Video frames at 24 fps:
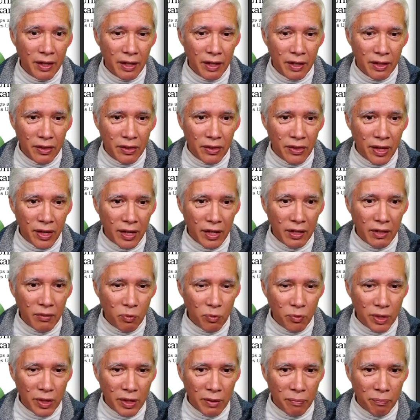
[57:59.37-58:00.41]
Then
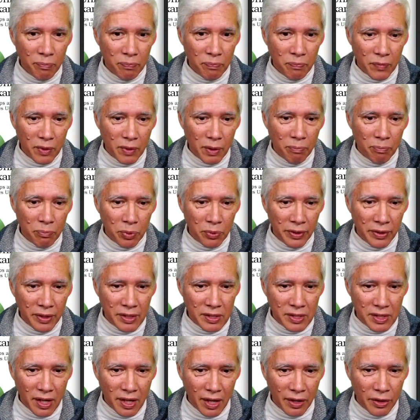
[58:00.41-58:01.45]
we employ
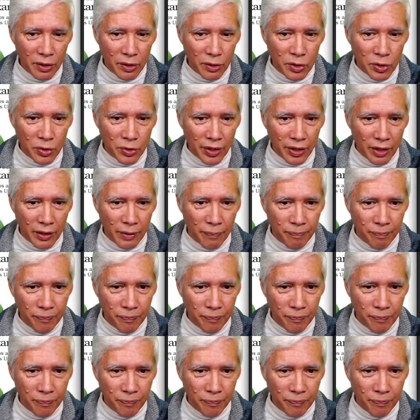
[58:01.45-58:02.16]
this other trick.